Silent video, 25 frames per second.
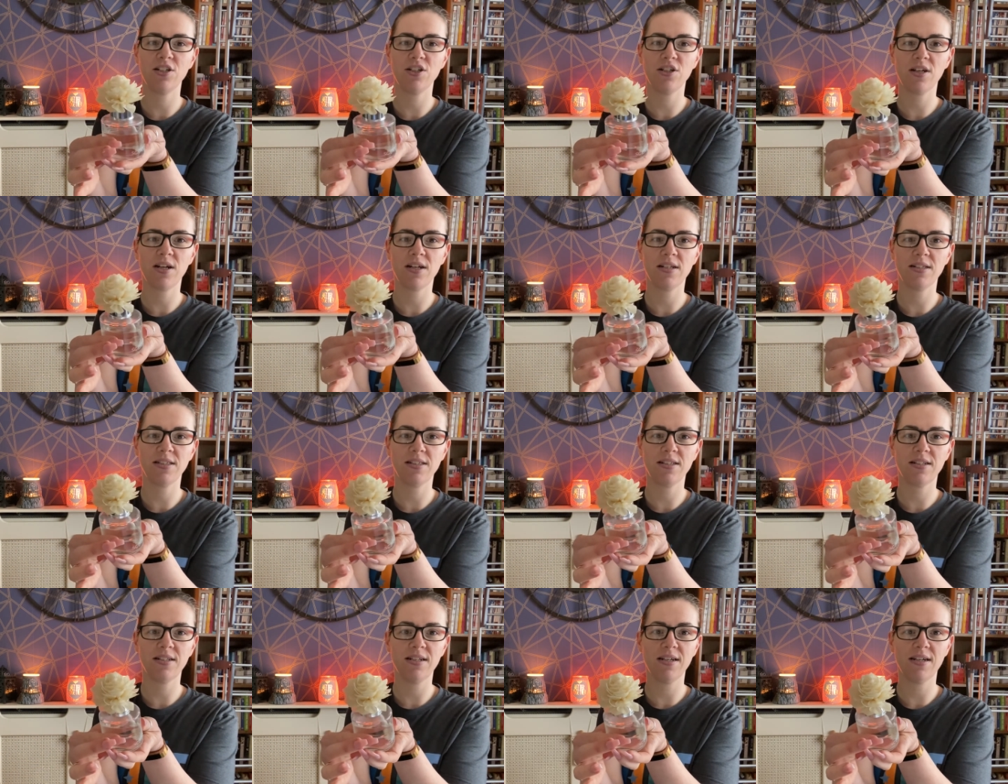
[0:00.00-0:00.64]

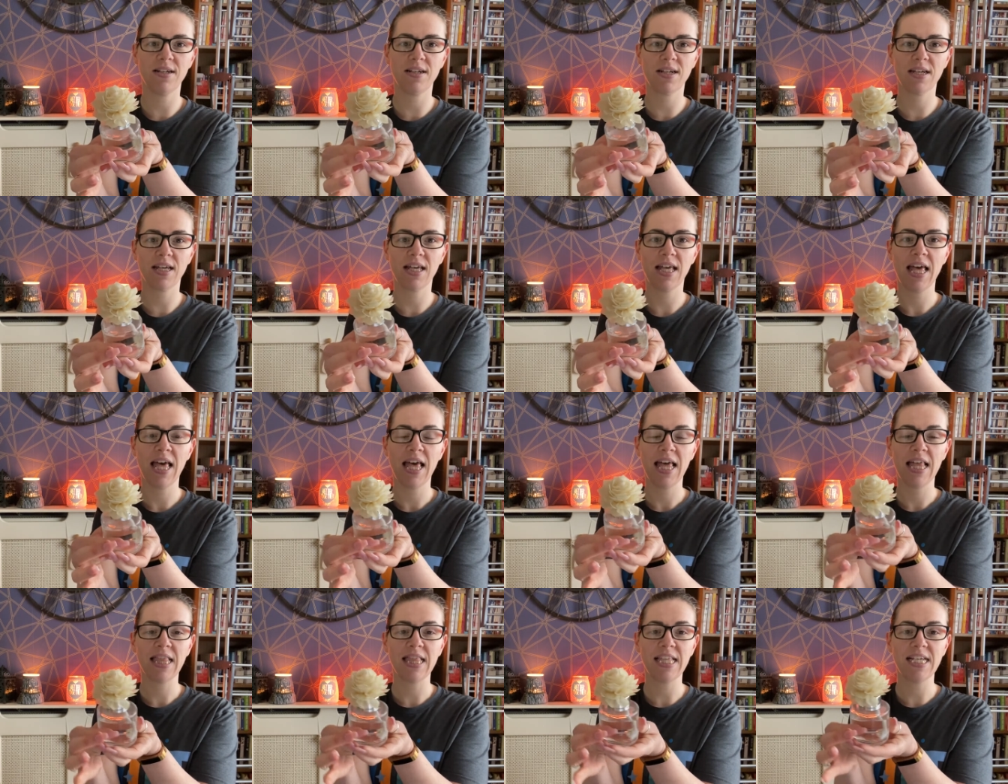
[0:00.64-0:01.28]
Just look.
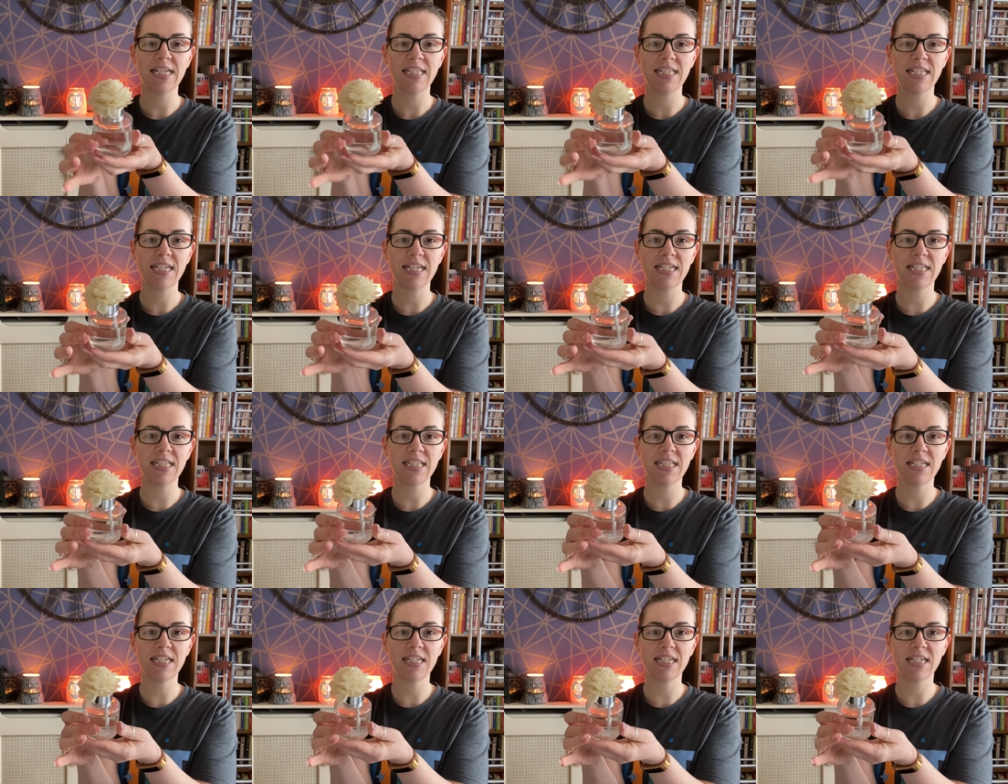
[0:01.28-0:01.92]
This
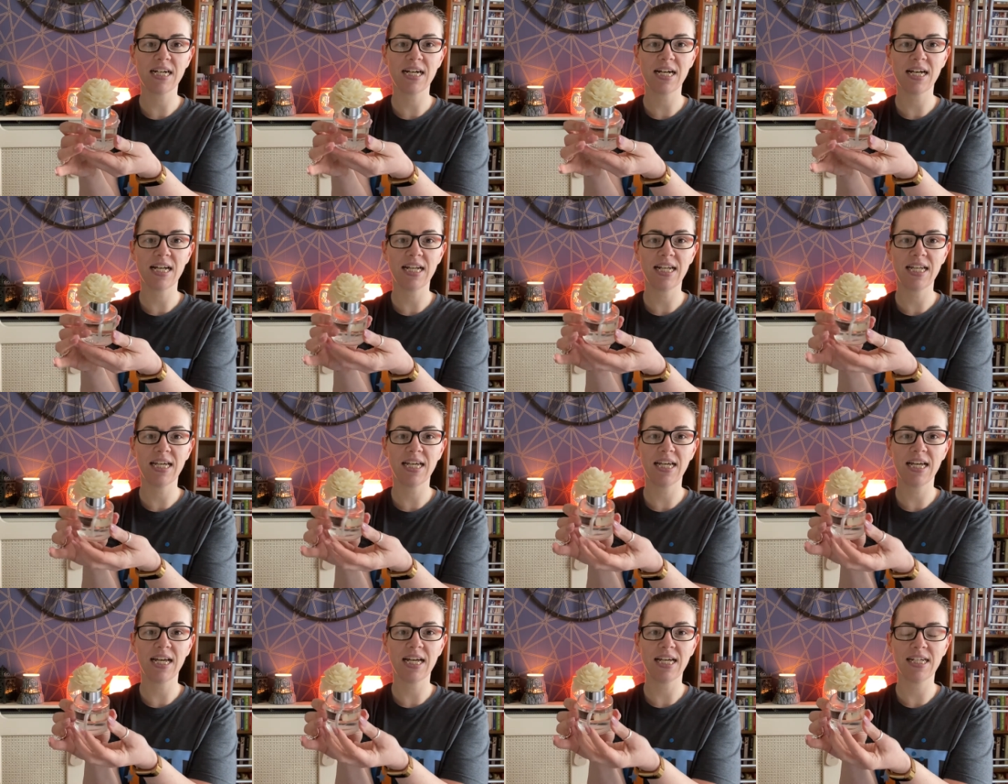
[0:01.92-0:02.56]
is the
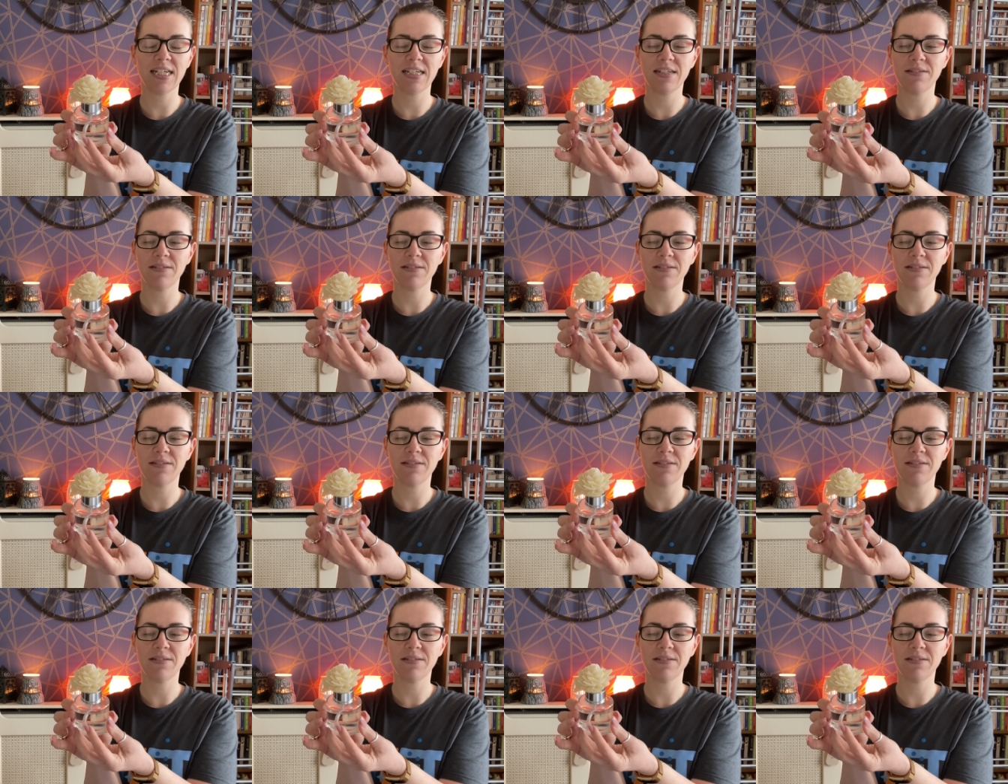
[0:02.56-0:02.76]
Darling